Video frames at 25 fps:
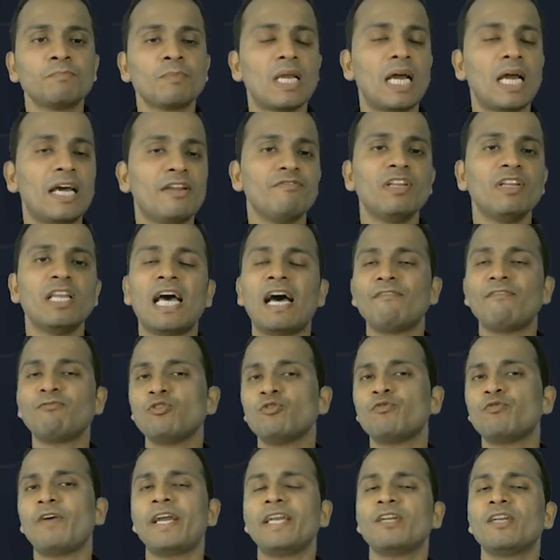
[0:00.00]
and we'll have to
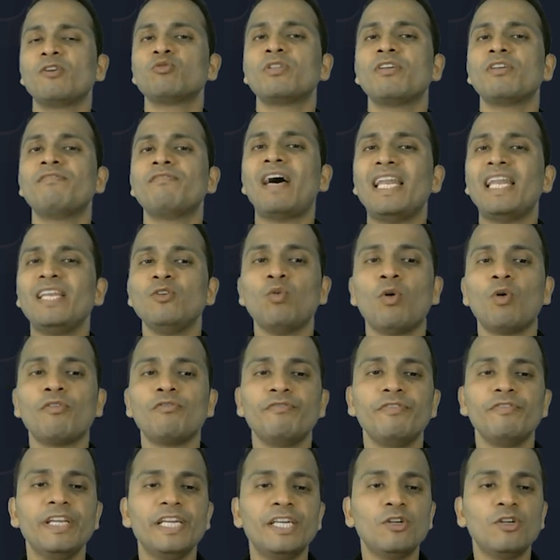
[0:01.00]
find out the value of
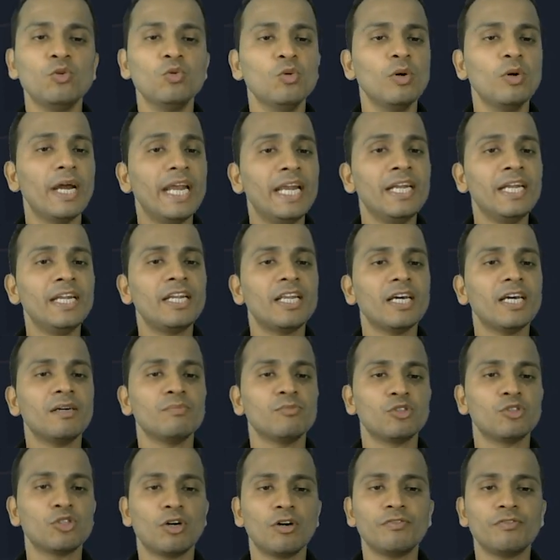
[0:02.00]
V two in
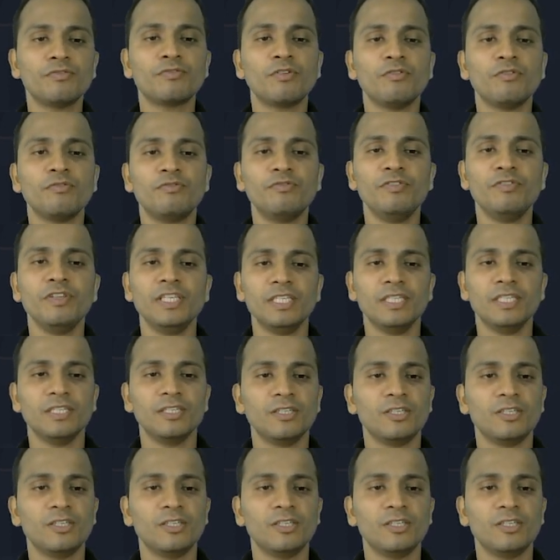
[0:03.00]
terms of V.